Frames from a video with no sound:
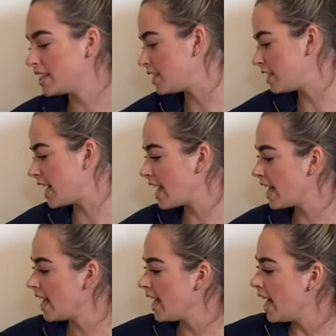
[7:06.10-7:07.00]
this
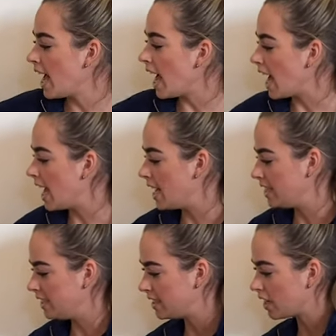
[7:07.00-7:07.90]
year,
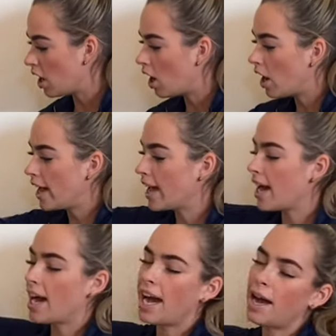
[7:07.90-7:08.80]
and I
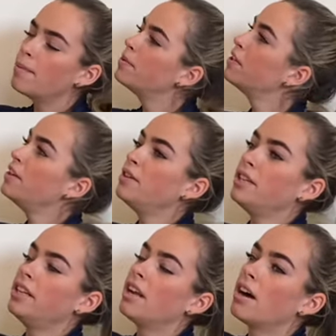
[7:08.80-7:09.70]

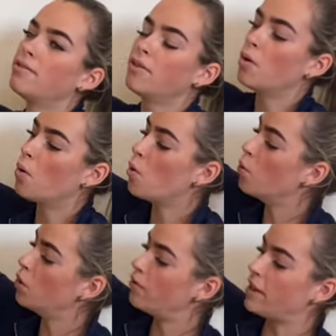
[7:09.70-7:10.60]
absolutely love all of